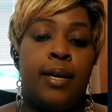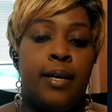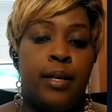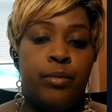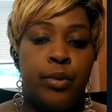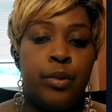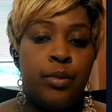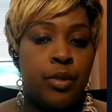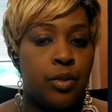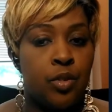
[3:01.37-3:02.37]
I
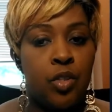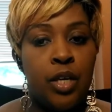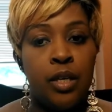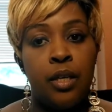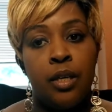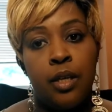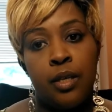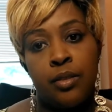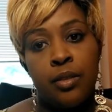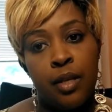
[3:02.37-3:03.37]
reduced it to checking
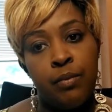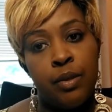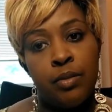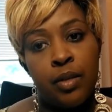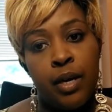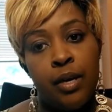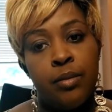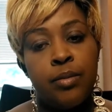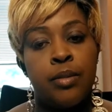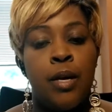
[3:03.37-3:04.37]
and savings
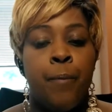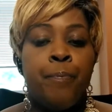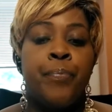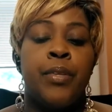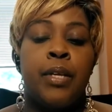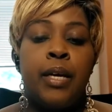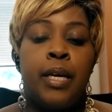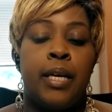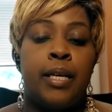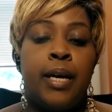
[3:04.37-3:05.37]
accounts,
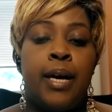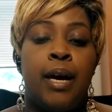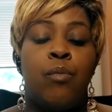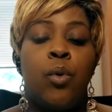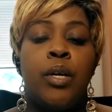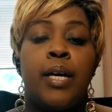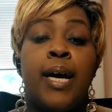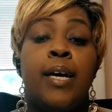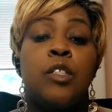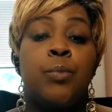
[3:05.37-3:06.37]
and I have one
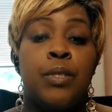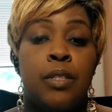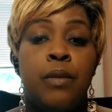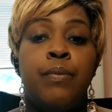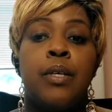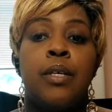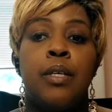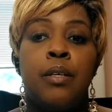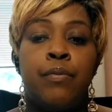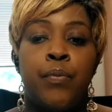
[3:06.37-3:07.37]
account
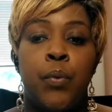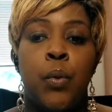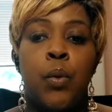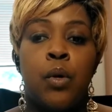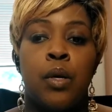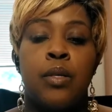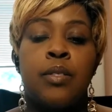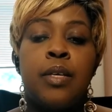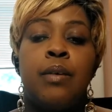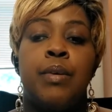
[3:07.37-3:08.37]
specifically for
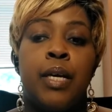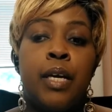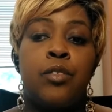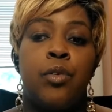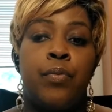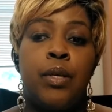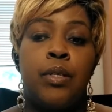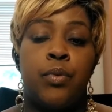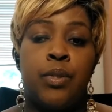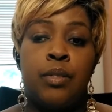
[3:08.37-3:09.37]
saving extra
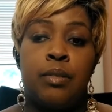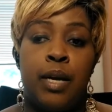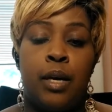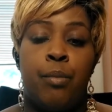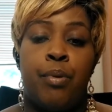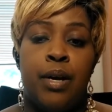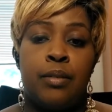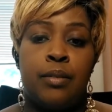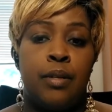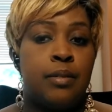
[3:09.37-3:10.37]
funds for this NACA
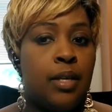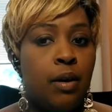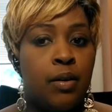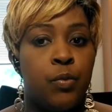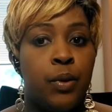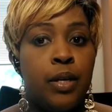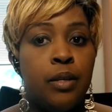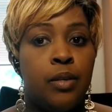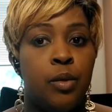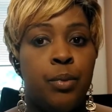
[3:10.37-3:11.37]
process, and I'll explain a
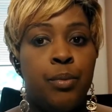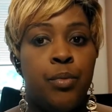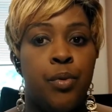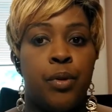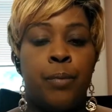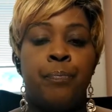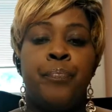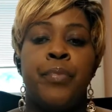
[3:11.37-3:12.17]
little bit more.